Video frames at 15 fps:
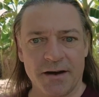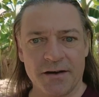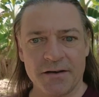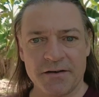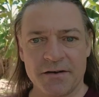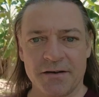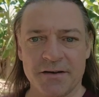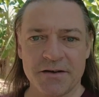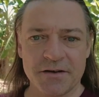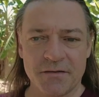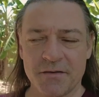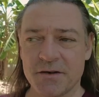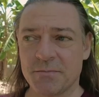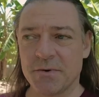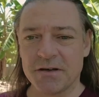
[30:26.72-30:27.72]
And it's like as
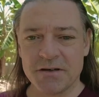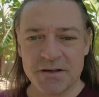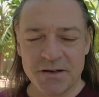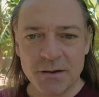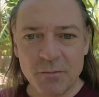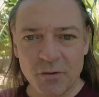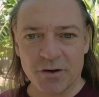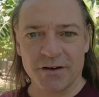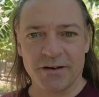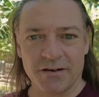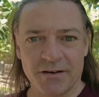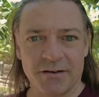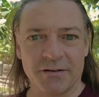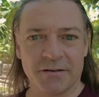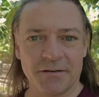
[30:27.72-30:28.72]
if it's being deliberately
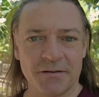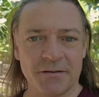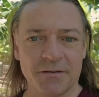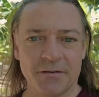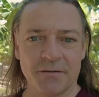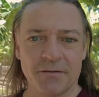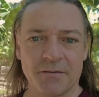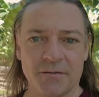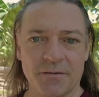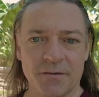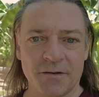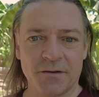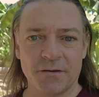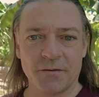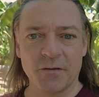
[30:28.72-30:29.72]
done
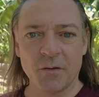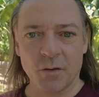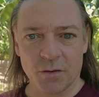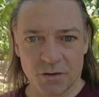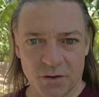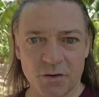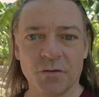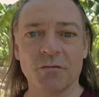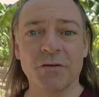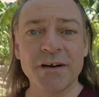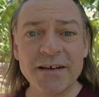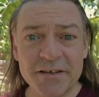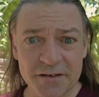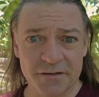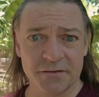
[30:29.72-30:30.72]
for not good
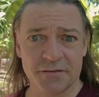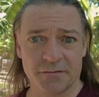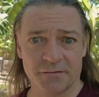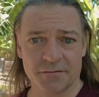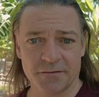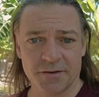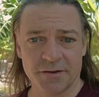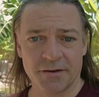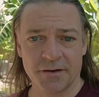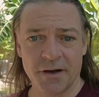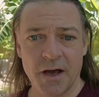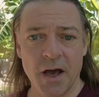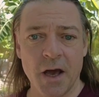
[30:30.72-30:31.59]
reason, right?